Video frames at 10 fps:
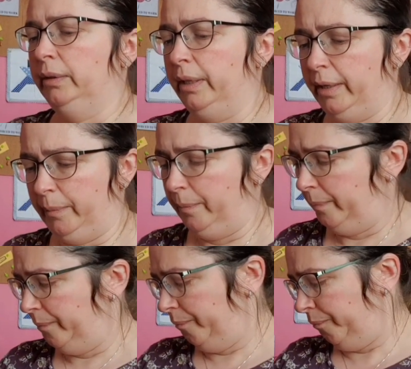
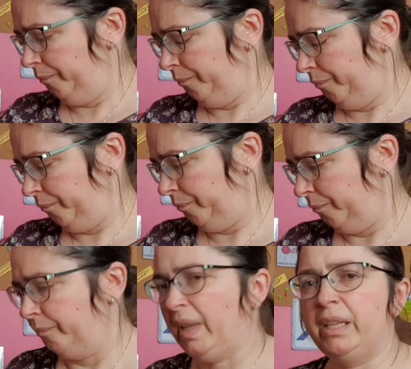and
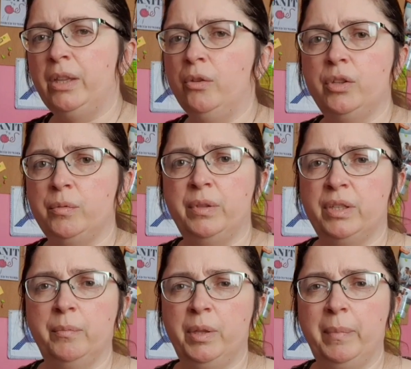then the others with
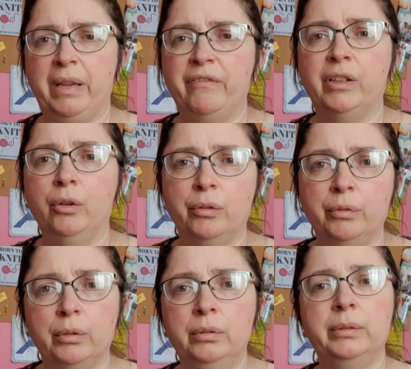some of the big
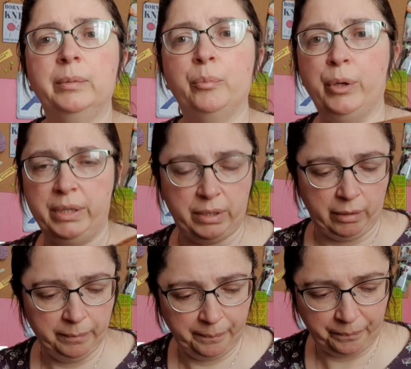floral prints
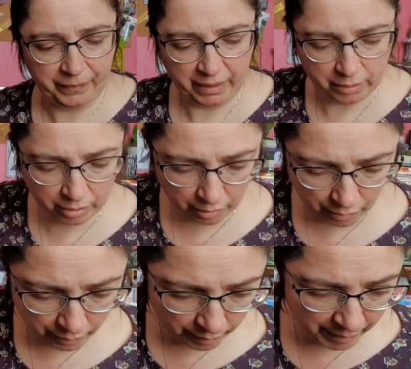on.
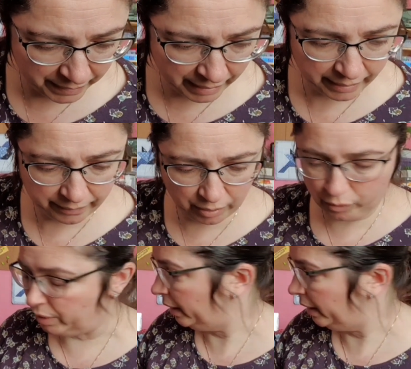So I made that the other